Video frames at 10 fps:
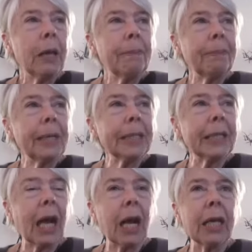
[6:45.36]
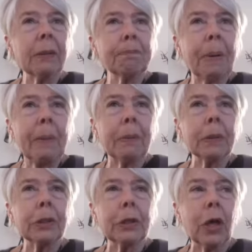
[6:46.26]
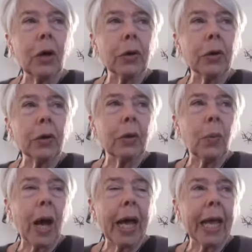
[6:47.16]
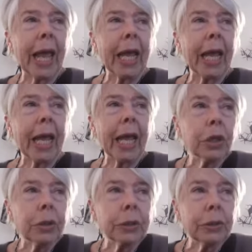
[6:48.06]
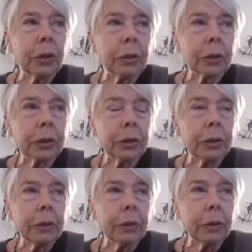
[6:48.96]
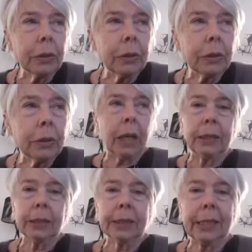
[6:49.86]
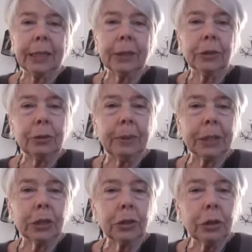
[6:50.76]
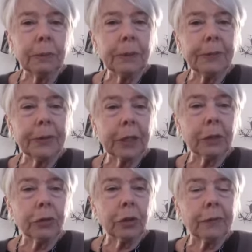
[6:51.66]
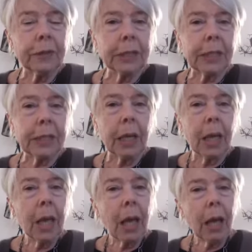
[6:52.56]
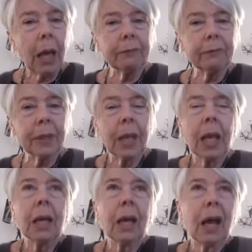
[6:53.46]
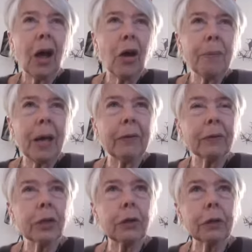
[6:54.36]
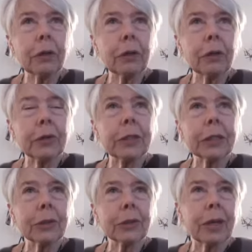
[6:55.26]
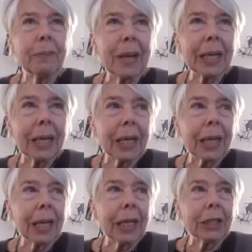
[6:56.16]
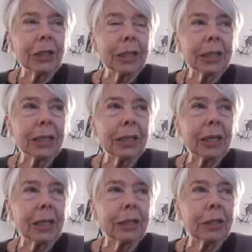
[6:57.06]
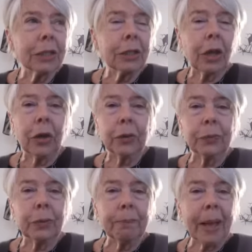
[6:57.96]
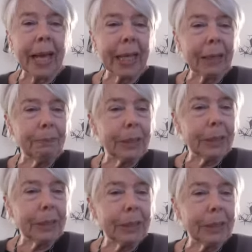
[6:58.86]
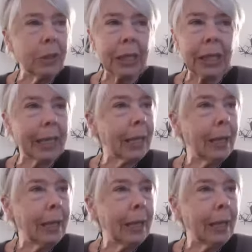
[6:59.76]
But it bubbled along in a way, and I chose not to look behind the scenes too much in terms of the controversy. I hope I haven't told a fairy story, but it just did go remarkably smoothly.